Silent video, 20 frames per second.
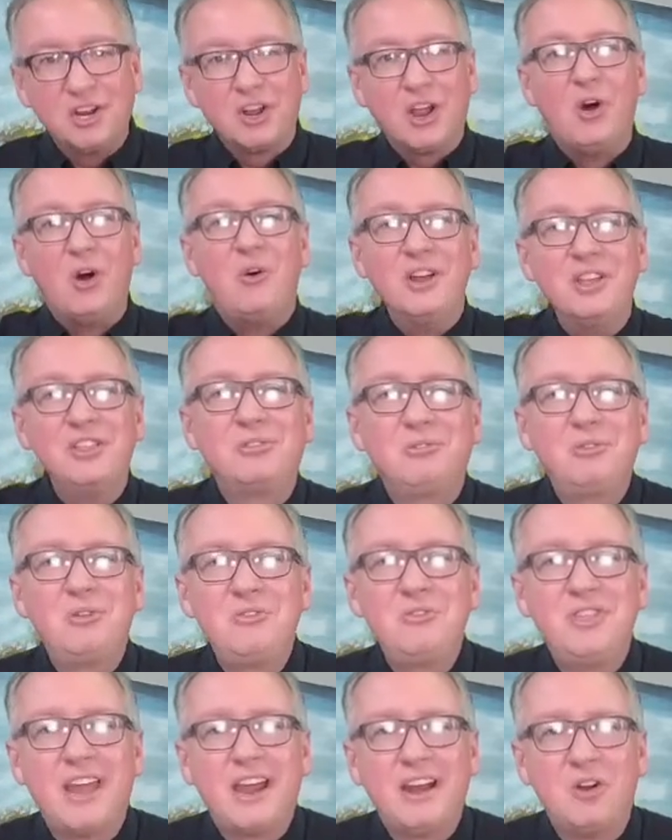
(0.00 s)
going
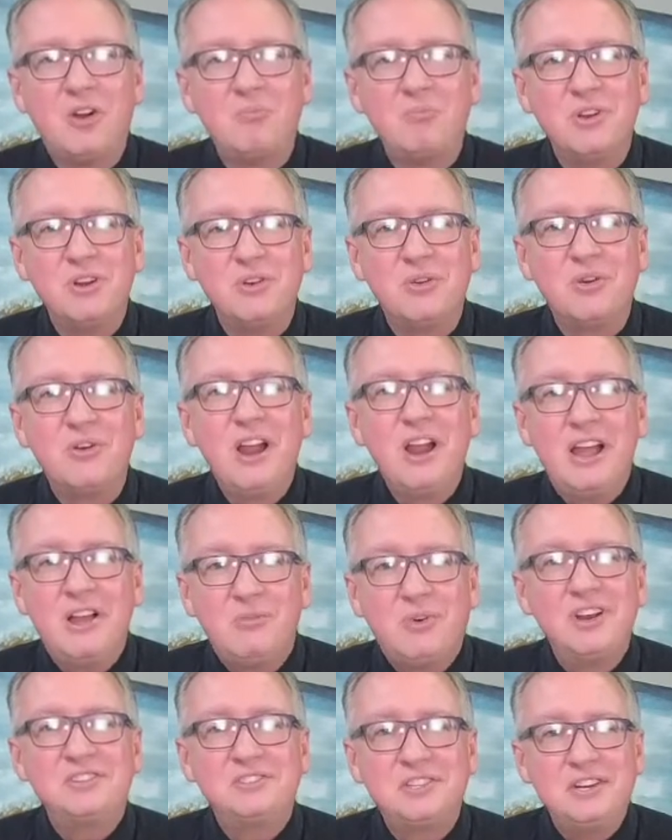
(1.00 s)
through that open door.
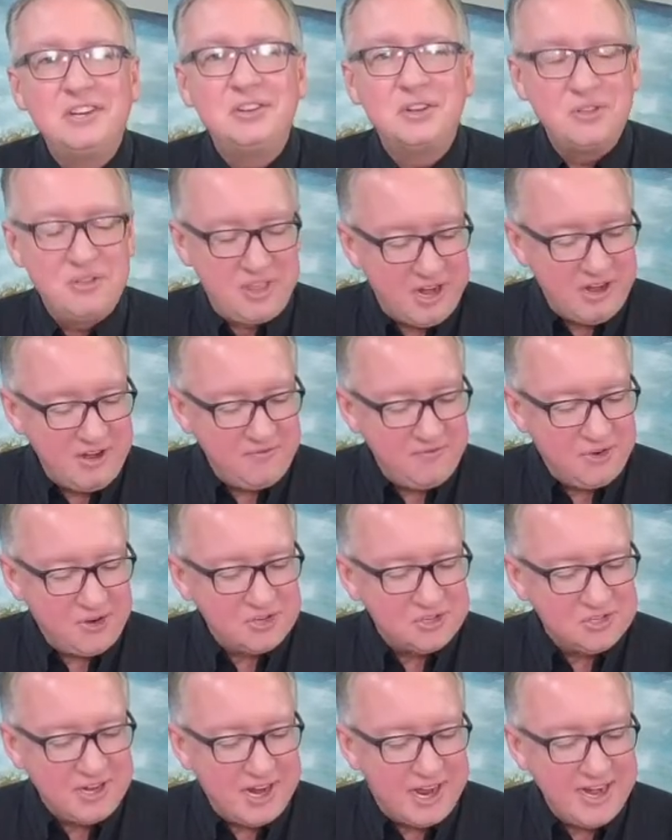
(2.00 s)
What does he do there in
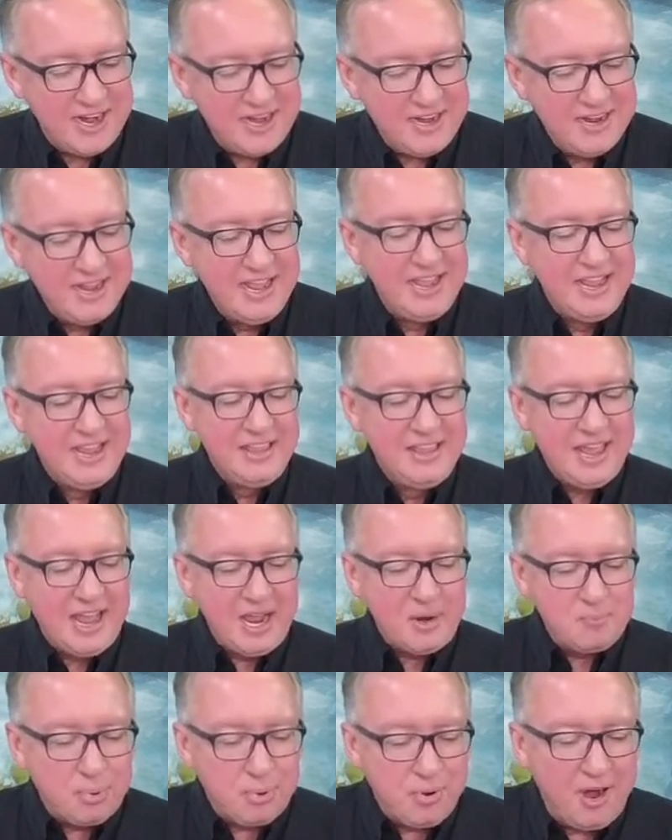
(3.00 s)
verse 9?
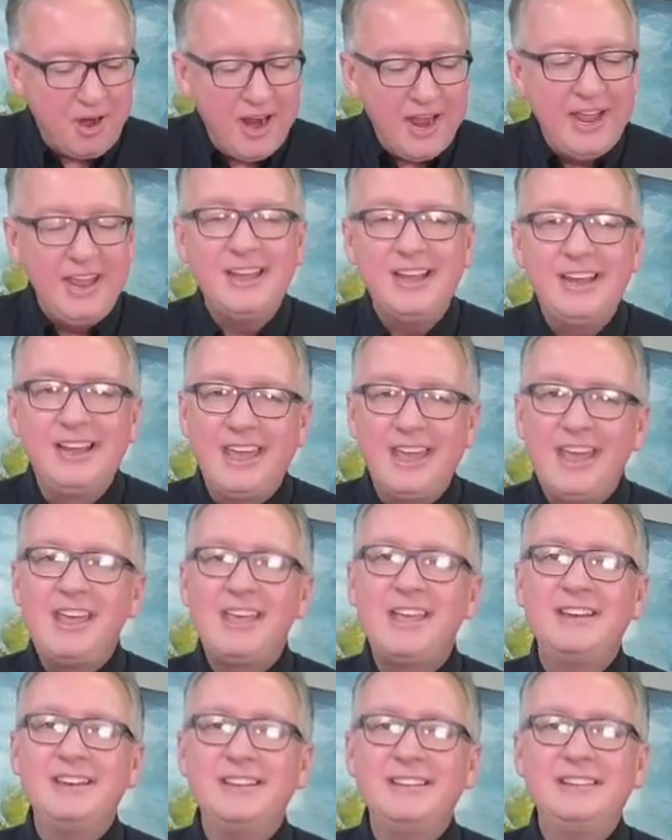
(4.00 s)
They pray
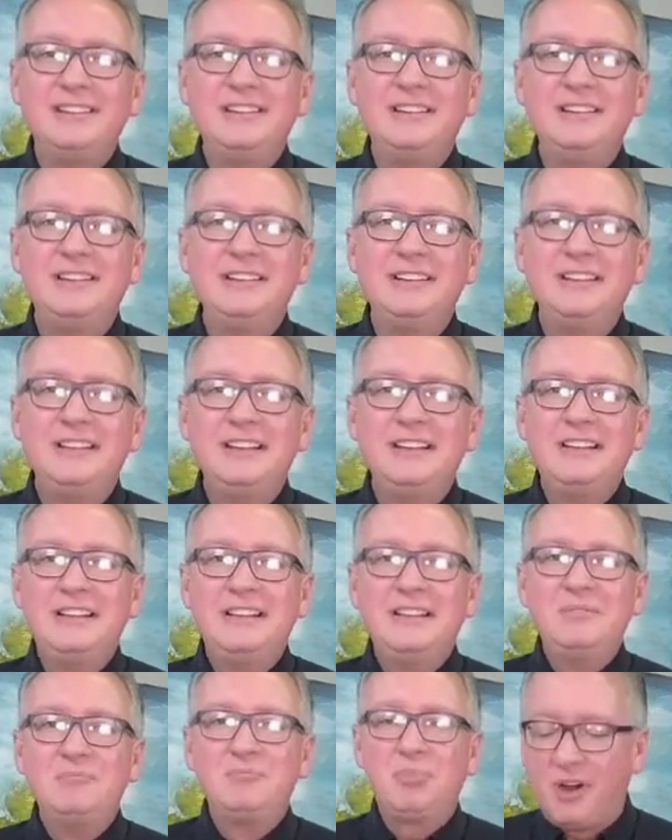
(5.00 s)
again.
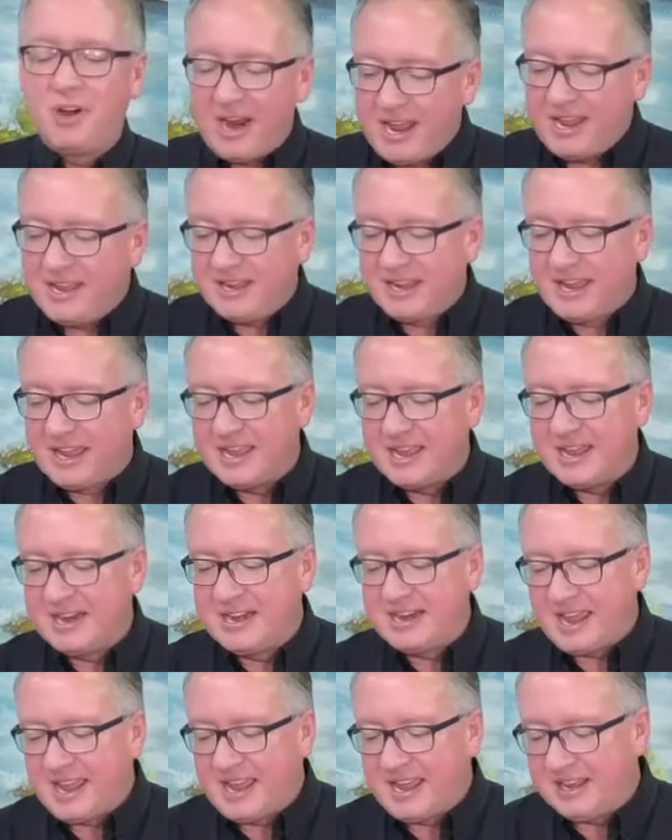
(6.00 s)
Pray
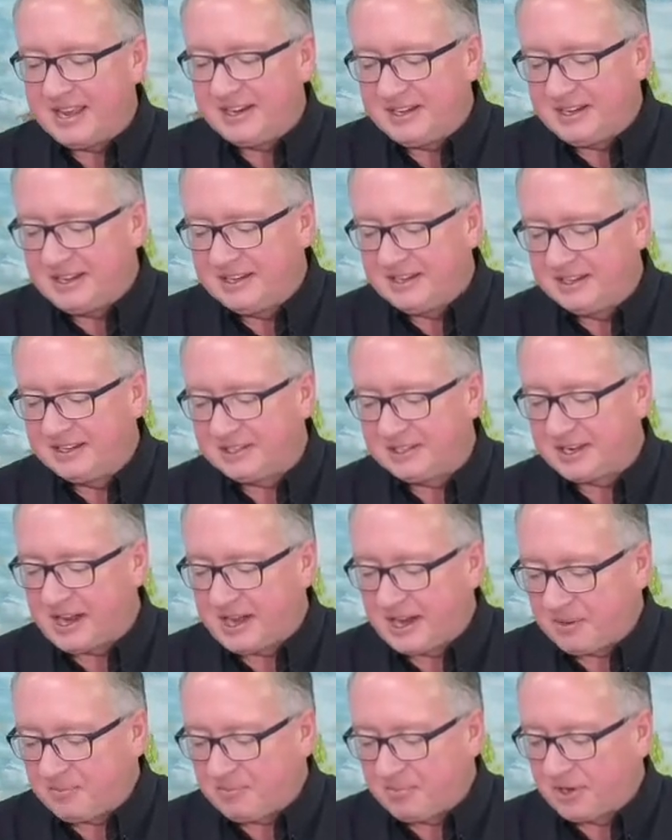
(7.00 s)
again and
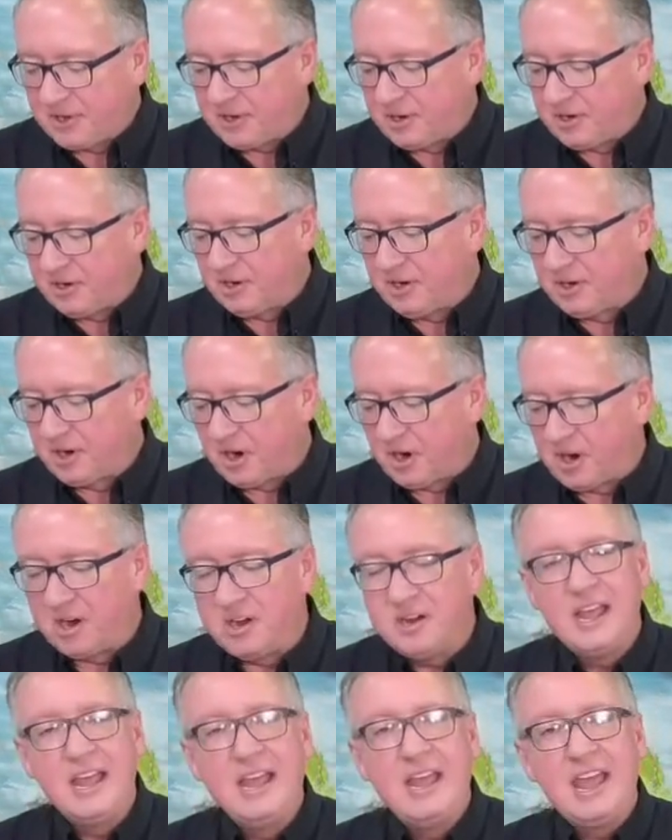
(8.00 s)
set up their
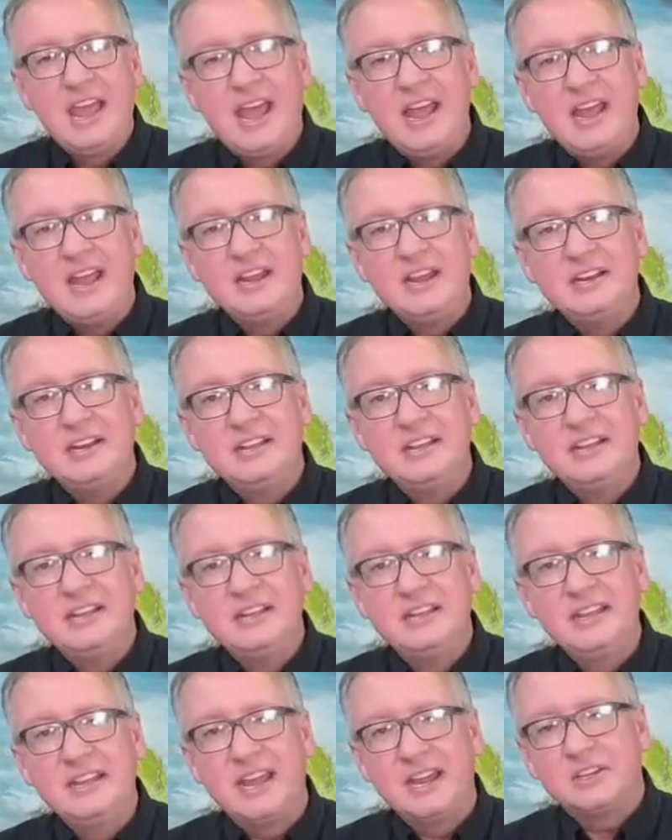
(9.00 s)
guard and
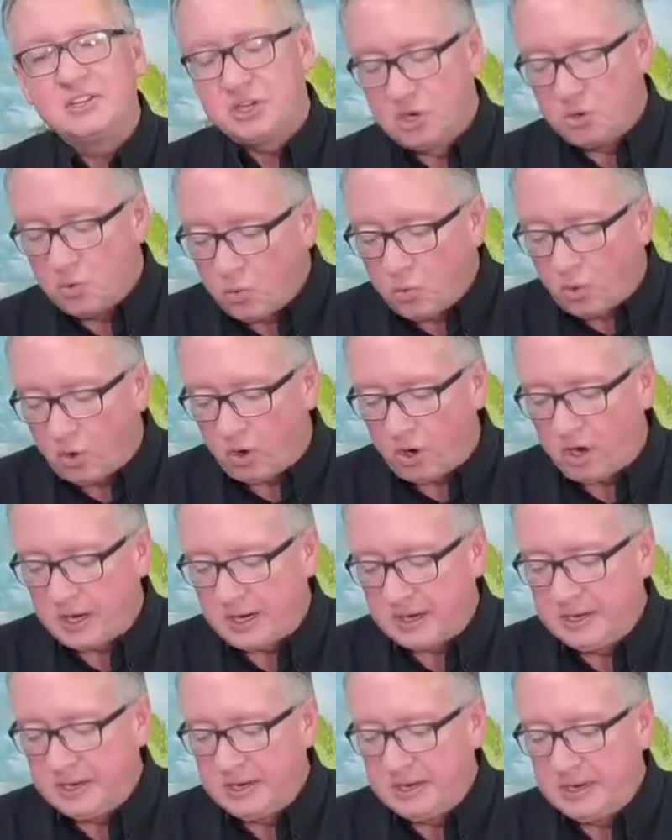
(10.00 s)
get to work.